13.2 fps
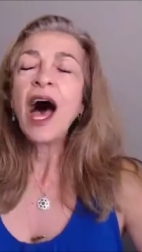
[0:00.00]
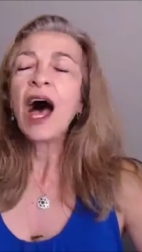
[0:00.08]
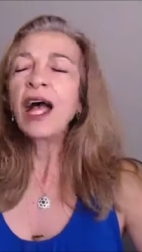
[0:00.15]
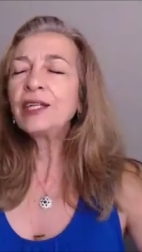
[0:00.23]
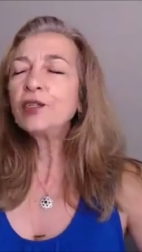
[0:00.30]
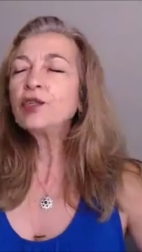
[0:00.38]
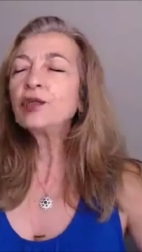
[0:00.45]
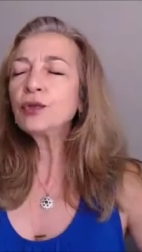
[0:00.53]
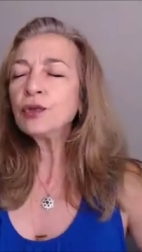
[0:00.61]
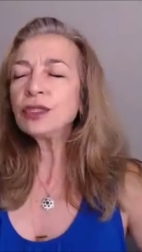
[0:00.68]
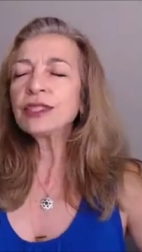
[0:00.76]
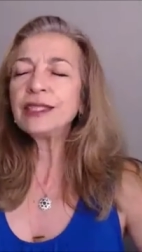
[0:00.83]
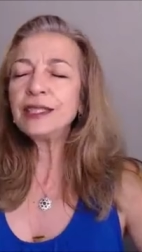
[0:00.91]
I
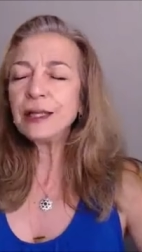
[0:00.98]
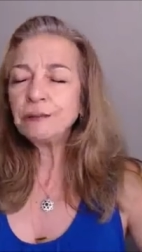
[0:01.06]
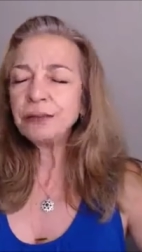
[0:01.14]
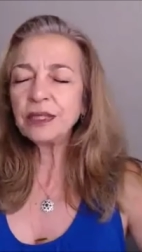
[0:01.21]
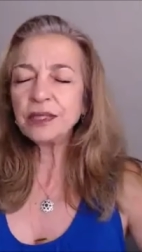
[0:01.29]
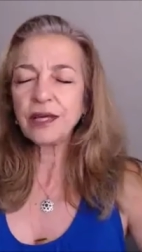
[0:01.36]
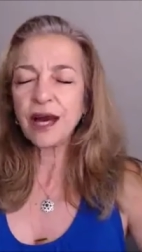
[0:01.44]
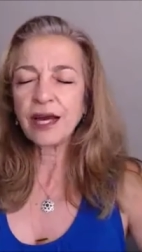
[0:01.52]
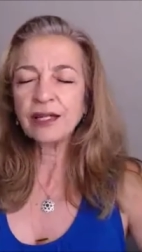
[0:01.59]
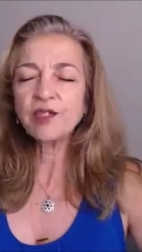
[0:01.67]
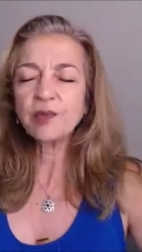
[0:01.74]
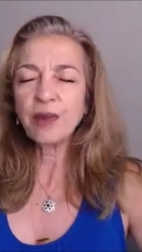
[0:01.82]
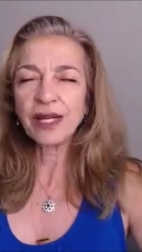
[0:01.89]
truly
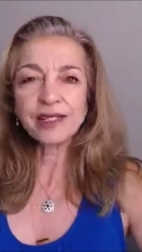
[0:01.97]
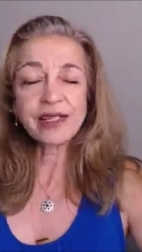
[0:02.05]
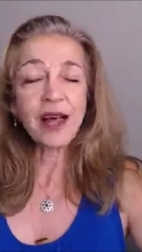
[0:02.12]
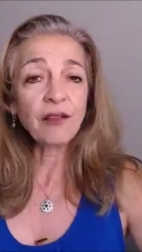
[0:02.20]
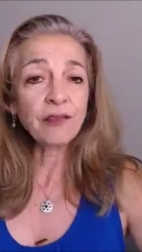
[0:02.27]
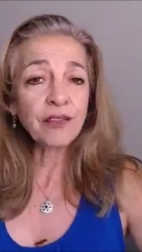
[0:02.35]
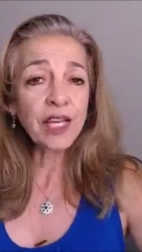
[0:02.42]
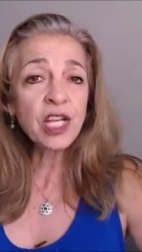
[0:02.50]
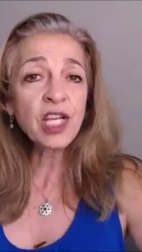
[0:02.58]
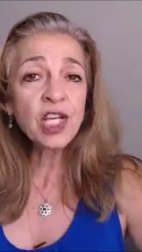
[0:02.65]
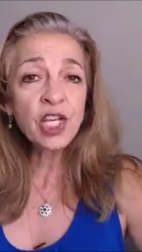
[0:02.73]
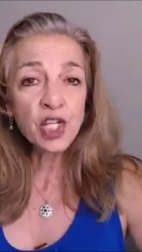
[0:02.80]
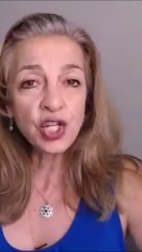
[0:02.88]
hypnotize myself
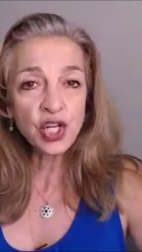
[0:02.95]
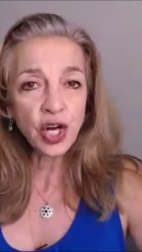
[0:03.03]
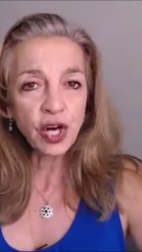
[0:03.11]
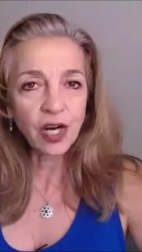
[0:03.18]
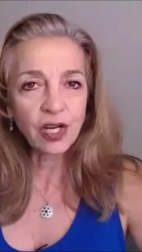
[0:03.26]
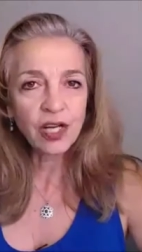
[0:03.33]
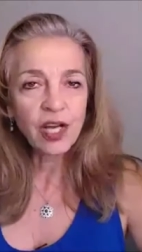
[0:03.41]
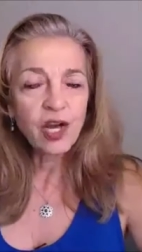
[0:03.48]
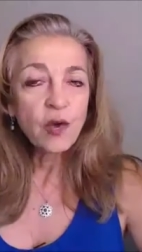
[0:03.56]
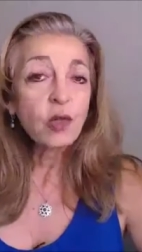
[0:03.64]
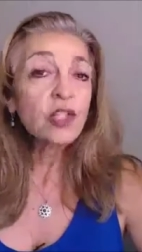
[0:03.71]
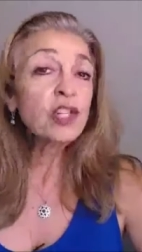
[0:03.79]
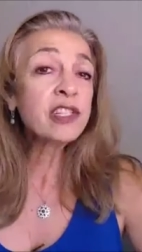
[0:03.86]
in the chair
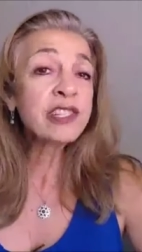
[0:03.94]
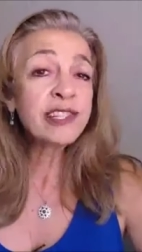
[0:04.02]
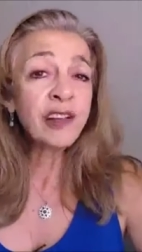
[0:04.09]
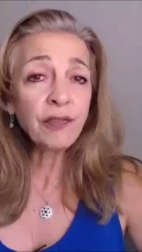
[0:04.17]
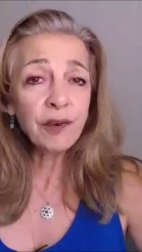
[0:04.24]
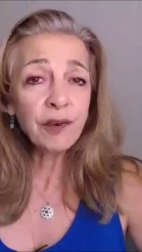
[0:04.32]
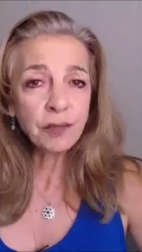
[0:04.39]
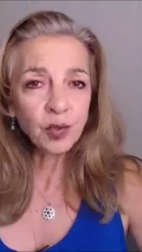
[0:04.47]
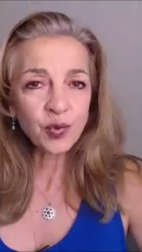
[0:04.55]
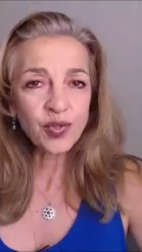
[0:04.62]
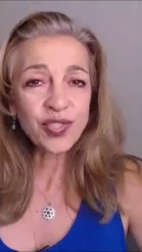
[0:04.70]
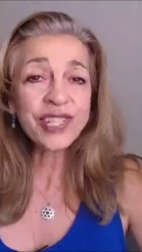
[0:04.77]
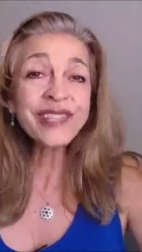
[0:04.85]
which is
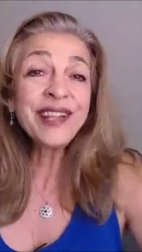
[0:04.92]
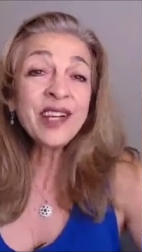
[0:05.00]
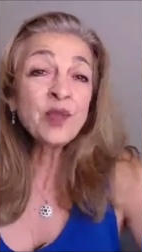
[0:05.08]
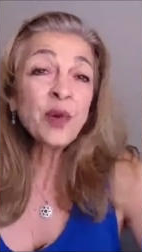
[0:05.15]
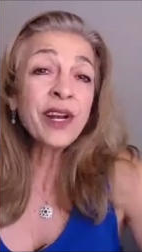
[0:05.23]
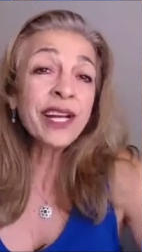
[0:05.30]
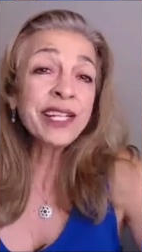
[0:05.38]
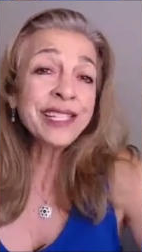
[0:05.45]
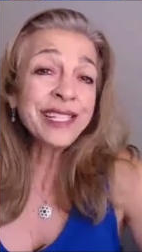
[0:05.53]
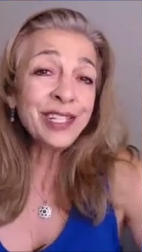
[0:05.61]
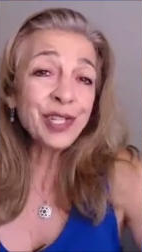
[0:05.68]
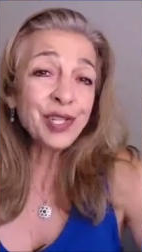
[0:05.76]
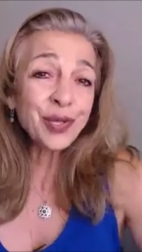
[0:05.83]
self-hypnosis. And that's what I
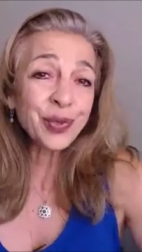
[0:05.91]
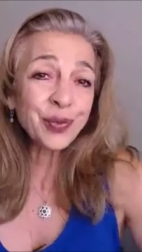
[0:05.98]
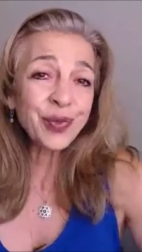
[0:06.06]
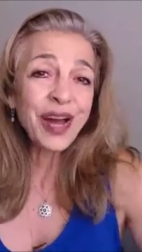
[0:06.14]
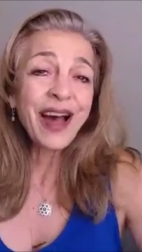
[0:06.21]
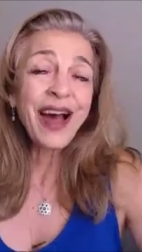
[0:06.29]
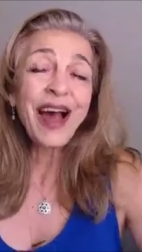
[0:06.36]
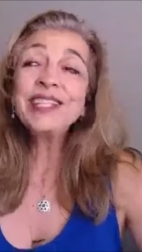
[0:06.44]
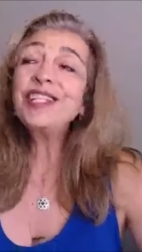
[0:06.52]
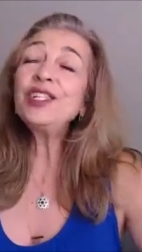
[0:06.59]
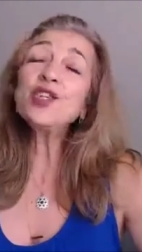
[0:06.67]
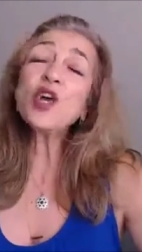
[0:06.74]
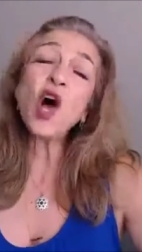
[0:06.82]
teach you. I
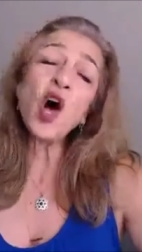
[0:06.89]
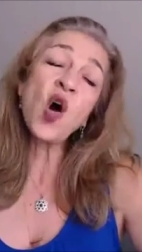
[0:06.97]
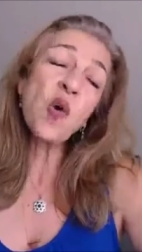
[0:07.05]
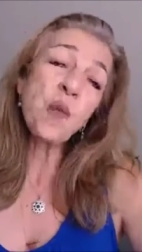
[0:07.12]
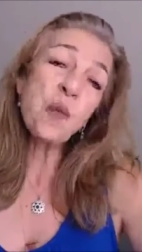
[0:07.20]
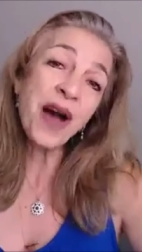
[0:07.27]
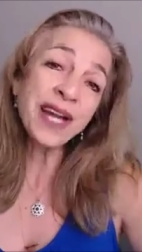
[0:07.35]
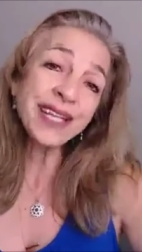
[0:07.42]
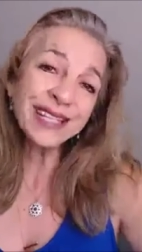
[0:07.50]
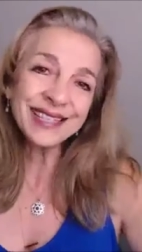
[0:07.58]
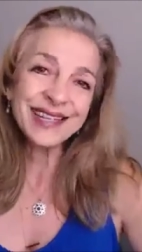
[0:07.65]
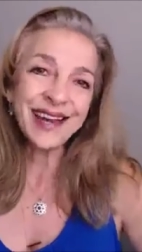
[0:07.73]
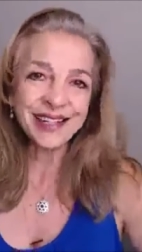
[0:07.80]
teach all my
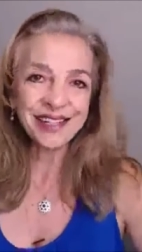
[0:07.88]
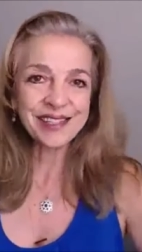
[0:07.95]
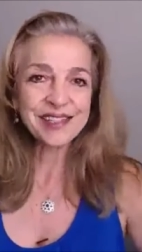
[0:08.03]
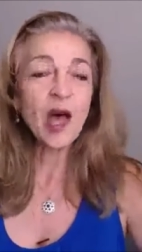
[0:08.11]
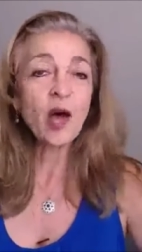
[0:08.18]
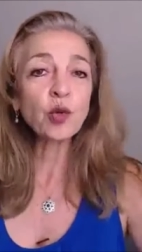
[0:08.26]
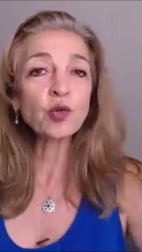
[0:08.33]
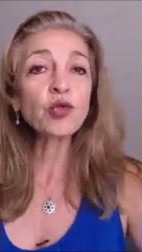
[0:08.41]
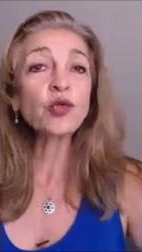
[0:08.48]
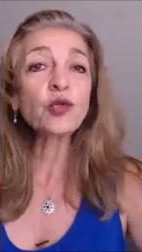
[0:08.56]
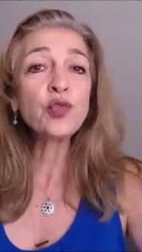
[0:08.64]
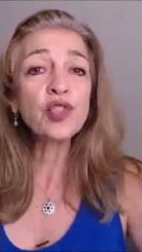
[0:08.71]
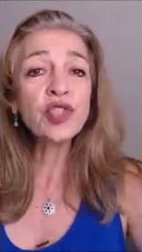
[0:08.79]
clients how to
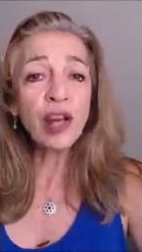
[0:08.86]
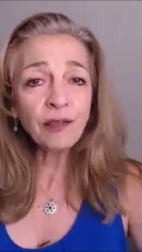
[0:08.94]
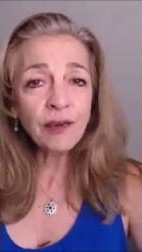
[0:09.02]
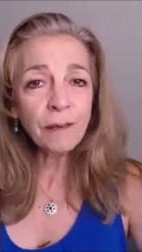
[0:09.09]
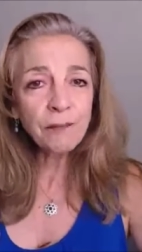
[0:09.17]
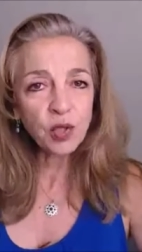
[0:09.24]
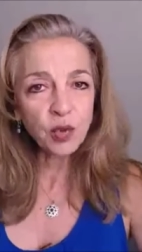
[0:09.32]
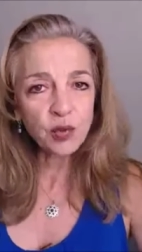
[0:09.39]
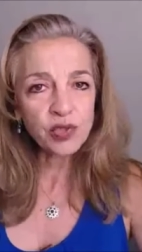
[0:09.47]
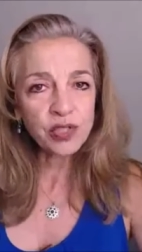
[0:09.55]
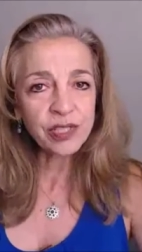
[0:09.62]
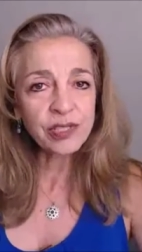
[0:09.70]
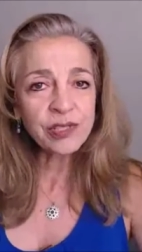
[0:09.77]
do
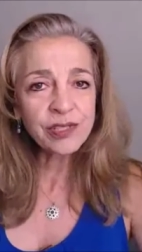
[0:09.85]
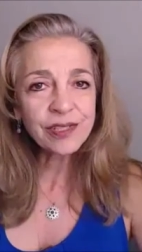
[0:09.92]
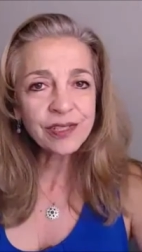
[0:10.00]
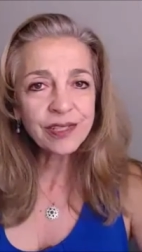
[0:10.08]
self-hypnosis